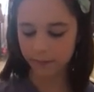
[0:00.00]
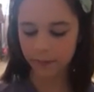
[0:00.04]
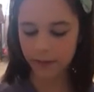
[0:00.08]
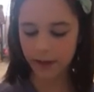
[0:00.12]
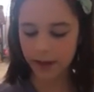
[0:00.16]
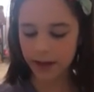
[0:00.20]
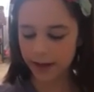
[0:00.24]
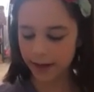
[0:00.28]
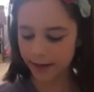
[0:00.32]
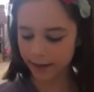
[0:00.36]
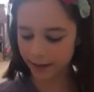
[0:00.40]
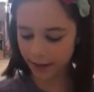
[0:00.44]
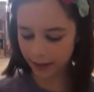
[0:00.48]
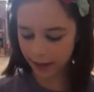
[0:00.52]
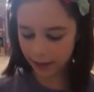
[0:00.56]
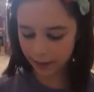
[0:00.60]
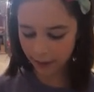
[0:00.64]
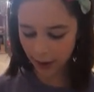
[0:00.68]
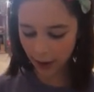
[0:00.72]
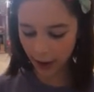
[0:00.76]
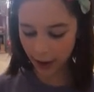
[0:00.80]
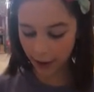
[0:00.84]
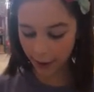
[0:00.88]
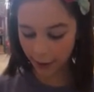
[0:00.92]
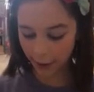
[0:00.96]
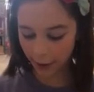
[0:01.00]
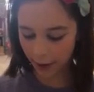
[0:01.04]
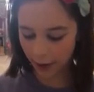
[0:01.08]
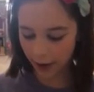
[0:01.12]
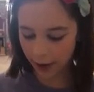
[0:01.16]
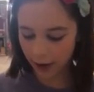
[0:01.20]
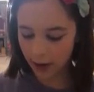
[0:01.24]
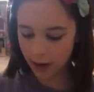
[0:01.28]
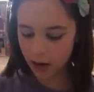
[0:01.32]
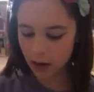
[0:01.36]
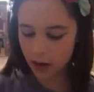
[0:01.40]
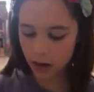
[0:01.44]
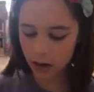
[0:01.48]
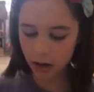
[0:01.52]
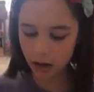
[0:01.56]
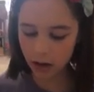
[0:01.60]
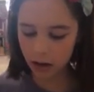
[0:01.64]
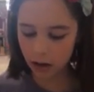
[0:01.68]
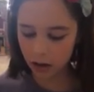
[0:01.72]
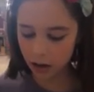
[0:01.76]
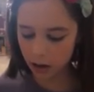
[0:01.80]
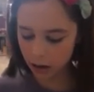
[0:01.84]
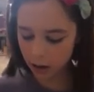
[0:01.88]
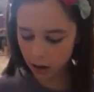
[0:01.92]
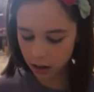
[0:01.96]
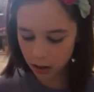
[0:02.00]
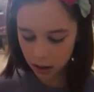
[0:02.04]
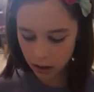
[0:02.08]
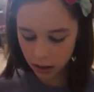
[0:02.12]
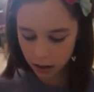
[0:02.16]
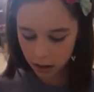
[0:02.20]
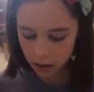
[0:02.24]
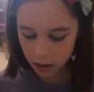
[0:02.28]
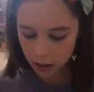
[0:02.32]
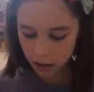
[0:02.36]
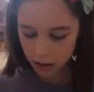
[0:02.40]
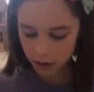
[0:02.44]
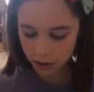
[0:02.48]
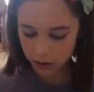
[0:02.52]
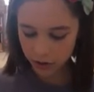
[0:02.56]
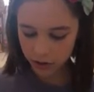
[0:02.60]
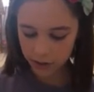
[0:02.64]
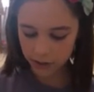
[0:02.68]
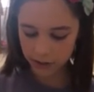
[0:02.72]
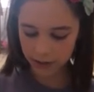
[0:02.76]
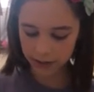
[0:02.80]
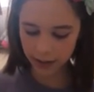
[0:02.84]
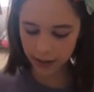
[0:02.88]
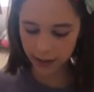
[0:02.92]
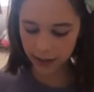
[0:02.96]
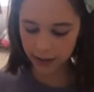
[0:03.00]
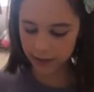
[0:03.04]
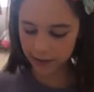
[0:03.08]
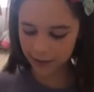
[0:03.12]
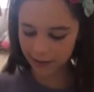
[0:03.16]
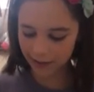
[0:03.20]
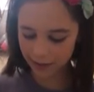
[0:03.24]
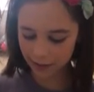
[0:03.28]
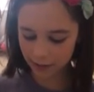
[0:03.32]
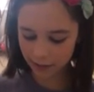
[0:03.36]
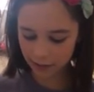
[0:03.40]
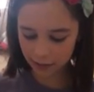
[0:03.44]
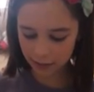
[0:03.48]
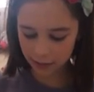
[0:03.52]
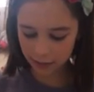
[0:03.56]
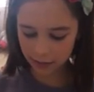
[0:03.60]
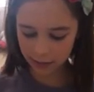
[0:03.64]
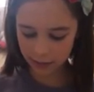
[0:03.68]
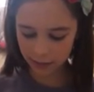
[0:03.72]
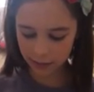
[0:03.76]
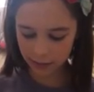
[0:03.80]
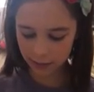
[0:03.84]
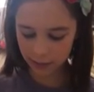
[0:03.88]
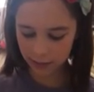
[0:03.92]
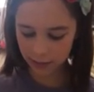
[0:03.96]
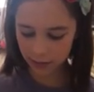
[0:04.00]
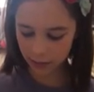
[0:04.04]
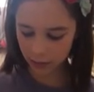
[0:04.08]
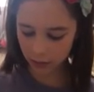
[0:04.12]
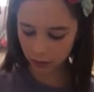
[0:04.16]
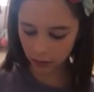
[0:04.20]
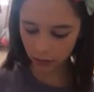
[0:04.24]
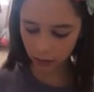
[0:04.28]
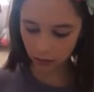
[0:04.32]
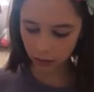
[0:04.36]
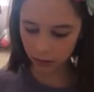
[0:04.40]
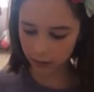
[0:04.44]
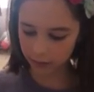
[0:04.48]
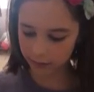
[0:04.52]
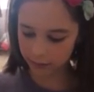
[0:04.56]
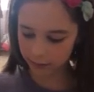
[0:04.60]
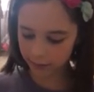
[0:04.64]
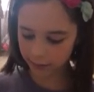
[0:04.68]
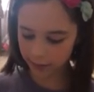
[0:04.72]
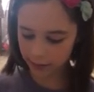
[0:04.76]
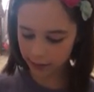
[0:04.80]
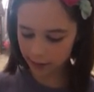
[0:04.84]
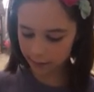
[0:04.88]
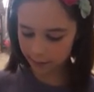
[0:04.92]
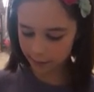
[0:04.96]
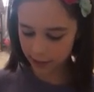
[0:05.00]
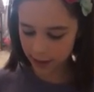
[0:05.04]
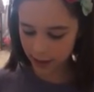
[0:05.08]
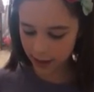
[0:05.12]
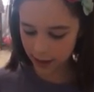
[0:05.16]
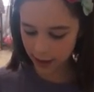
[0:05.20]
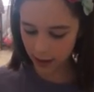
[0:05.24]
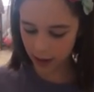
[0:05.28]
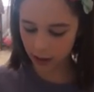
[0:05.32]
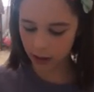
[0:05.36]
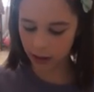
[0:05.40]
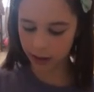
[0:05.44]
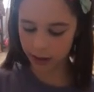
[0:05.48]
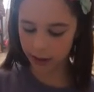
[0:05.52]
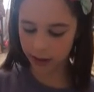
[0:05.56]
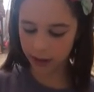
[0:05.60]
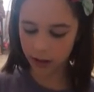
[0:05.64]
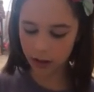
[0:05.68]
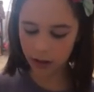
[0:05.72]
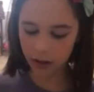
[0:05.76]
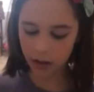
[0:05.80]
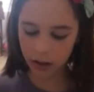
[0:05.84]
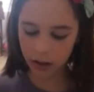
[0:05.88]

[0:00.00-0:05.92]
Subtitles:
and kind of airy, which is nice. Glossy but airy